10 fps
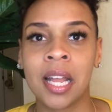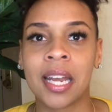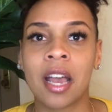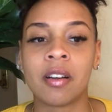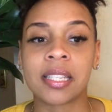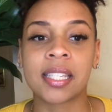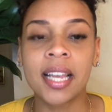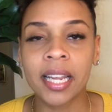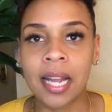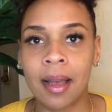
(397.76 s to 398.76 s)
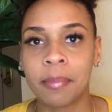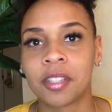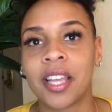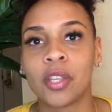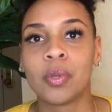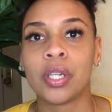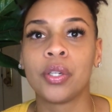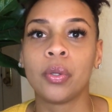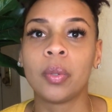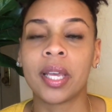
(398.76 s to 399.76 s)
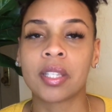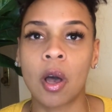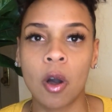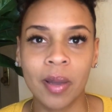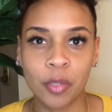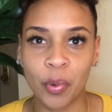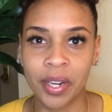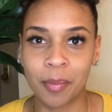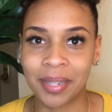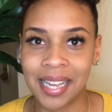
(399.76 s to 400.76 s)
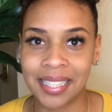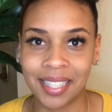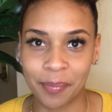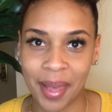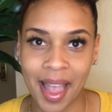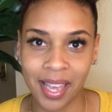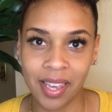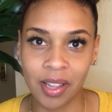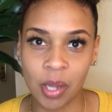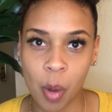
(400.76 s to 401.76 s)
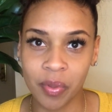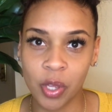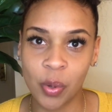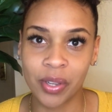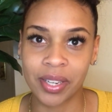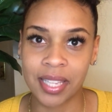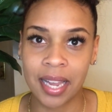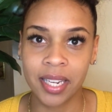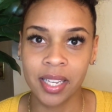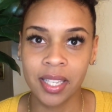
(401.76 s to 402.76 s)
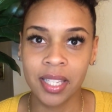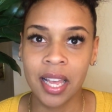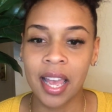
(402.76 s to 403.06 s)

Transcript: Now, a second option that you can do is always bring a plastic baggie along with you in your signings.